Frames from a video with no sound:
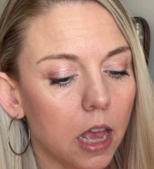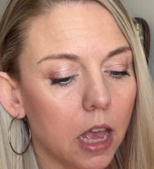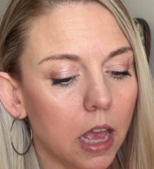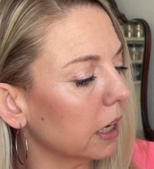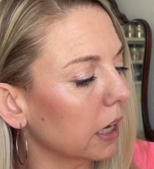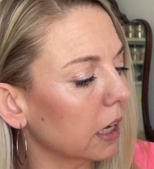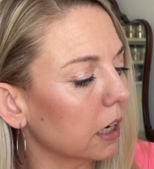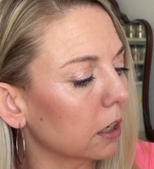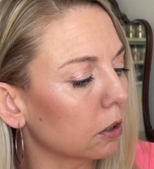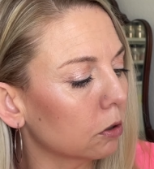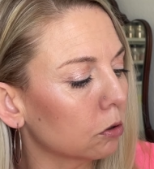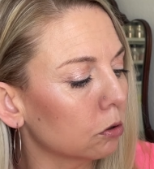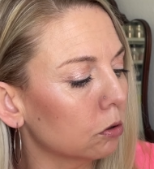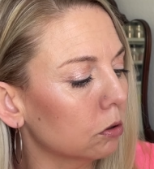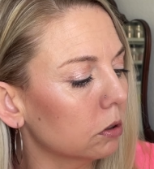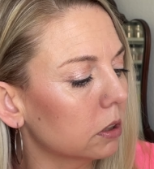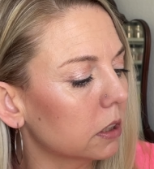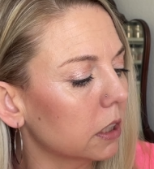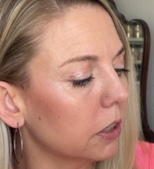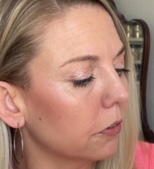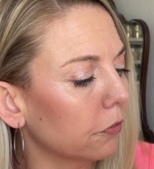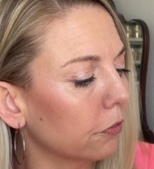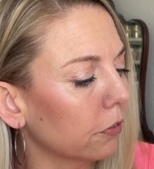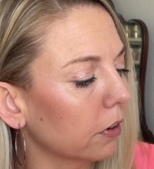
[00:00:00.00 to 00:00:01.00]
Again,
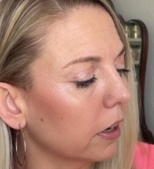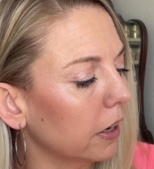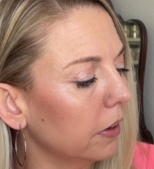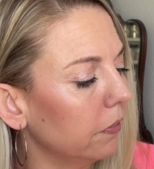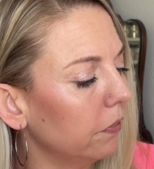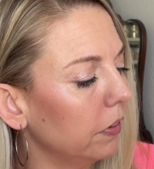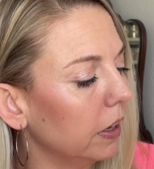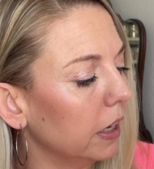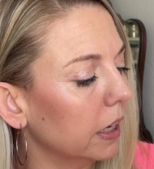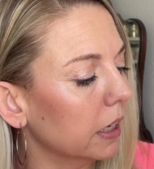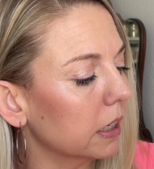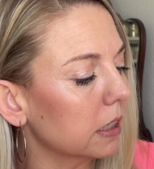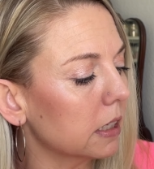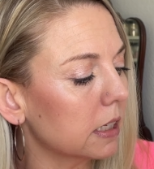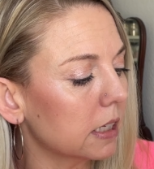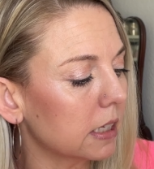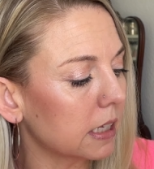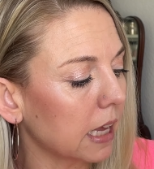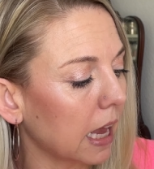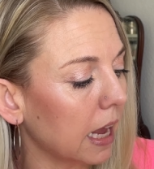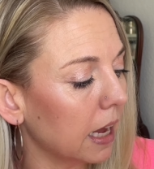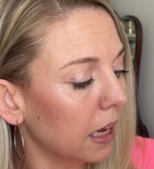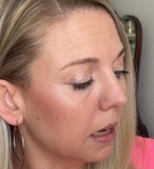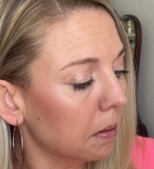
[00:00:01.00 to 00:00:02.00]
cruelty-free, vegan,
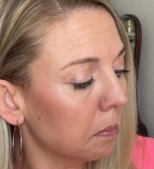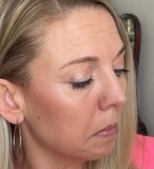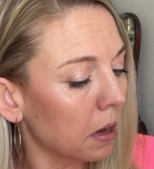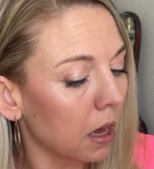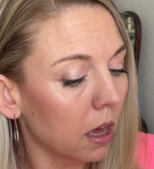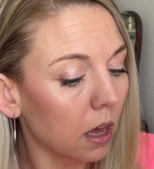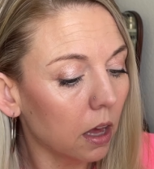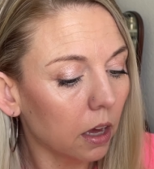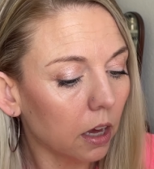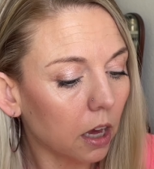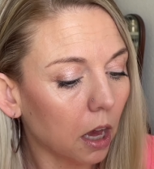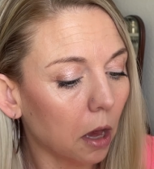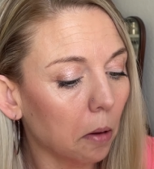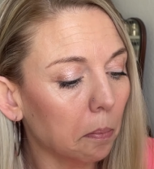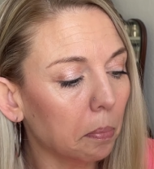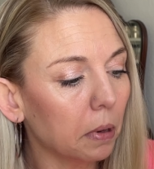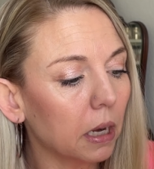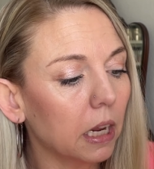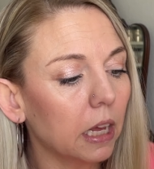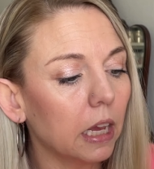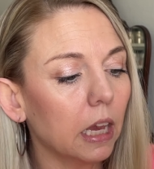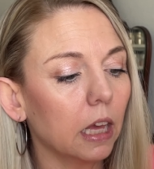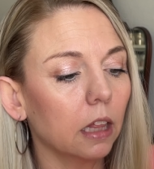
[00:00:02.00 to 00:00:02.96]
same company.